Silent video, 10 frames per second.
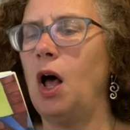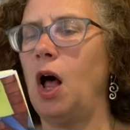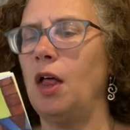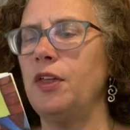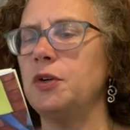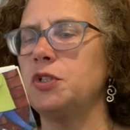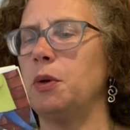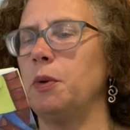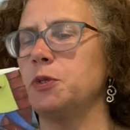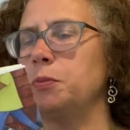although she
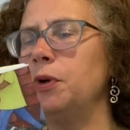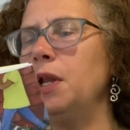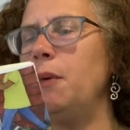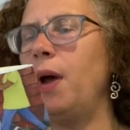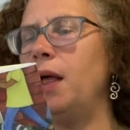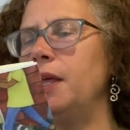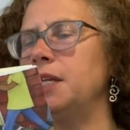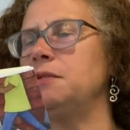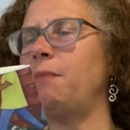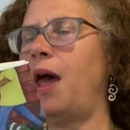was pretty well
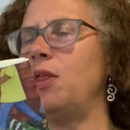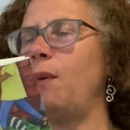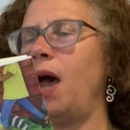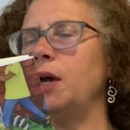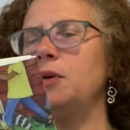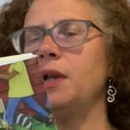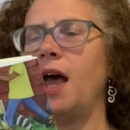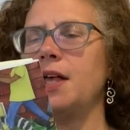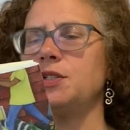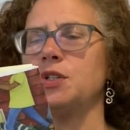hidden by the raccoon
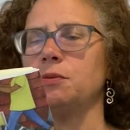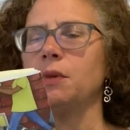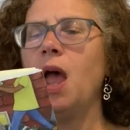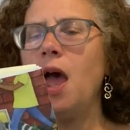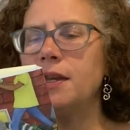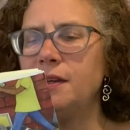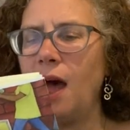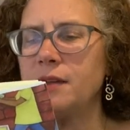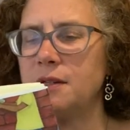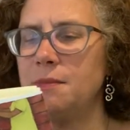costume,
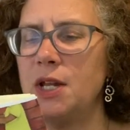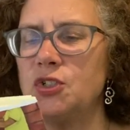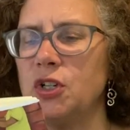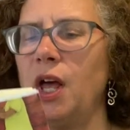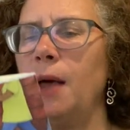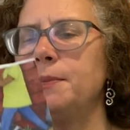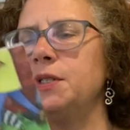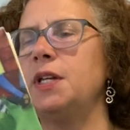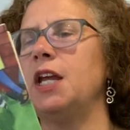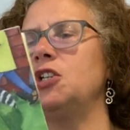not to mention
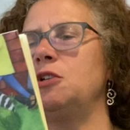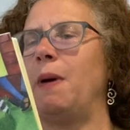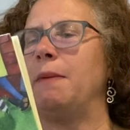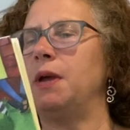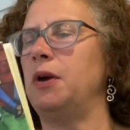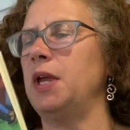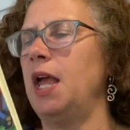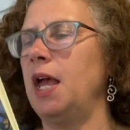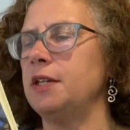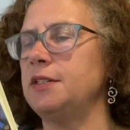upstaged by
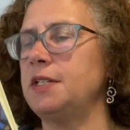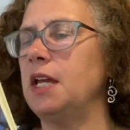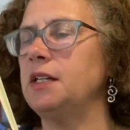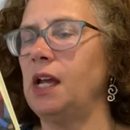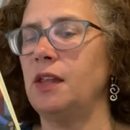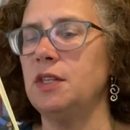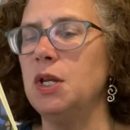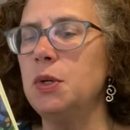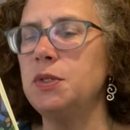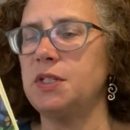Marianne, standing on the
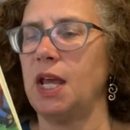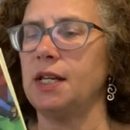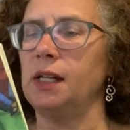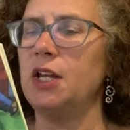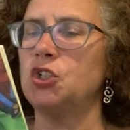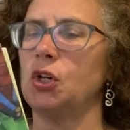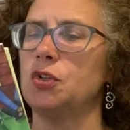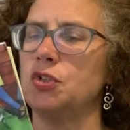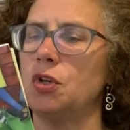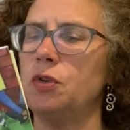newsstand ledge at her
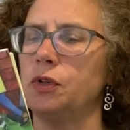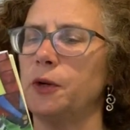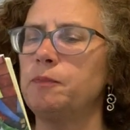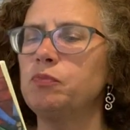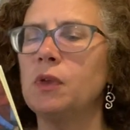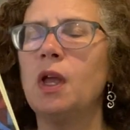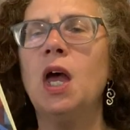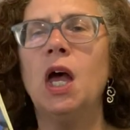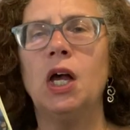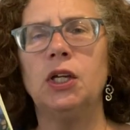shoulder.
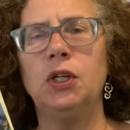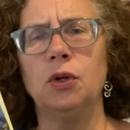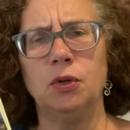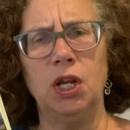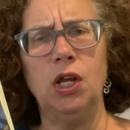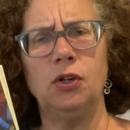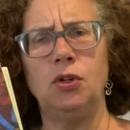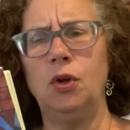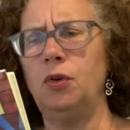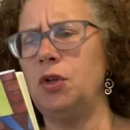Unique
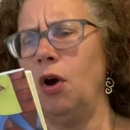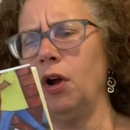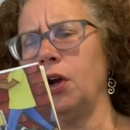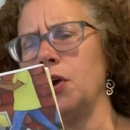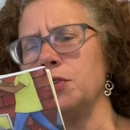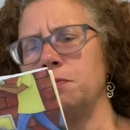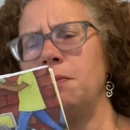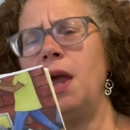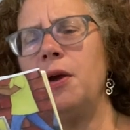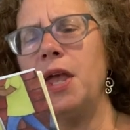New Yorkers,
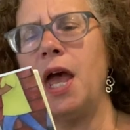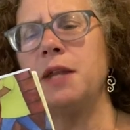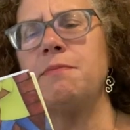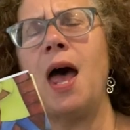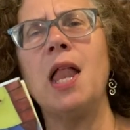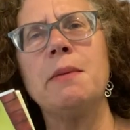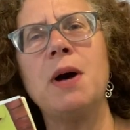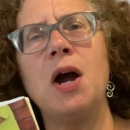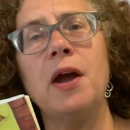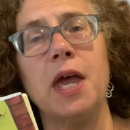Marianne
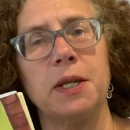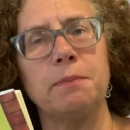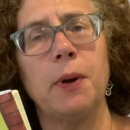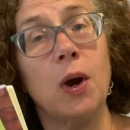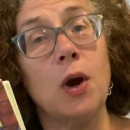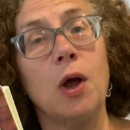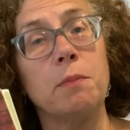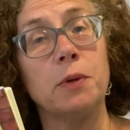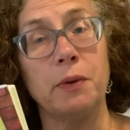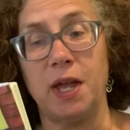Malamar and Pearl
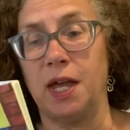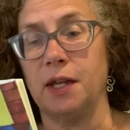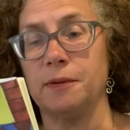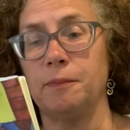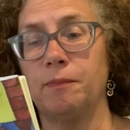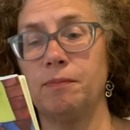Moran.